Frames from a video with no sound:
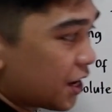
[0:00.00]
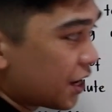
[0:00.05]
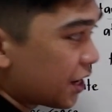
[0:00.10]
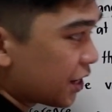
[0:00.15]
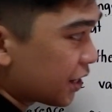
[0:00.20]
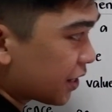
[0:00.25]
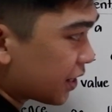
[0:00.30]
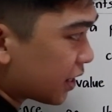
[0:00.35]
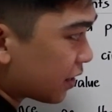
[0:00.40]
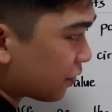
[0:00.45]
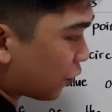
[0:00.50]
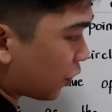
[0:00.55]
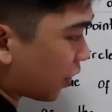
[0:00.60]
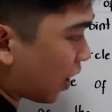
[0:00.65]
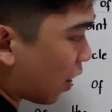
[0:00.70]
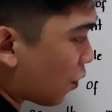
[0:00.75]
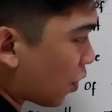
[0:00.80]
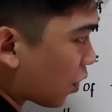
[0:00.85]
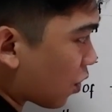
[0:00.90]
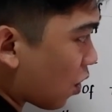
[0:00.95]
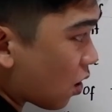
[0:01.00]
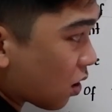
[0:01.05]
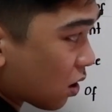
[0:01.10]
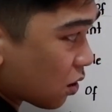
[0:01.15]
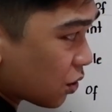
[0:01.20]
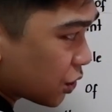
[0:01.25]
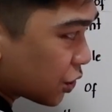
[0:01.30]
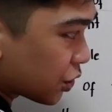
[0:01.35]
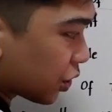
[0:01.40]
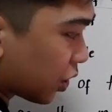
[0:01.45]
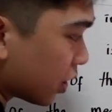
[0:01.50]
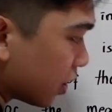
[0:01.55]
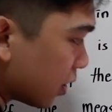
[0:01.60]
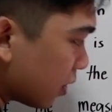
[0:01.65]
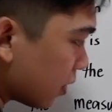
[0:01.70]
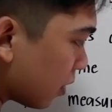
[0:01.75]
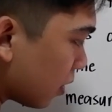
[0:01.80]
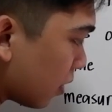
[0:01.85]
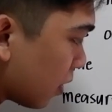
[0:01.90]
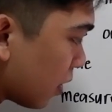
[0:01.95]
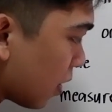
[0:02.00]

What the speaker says: here for our conclusion,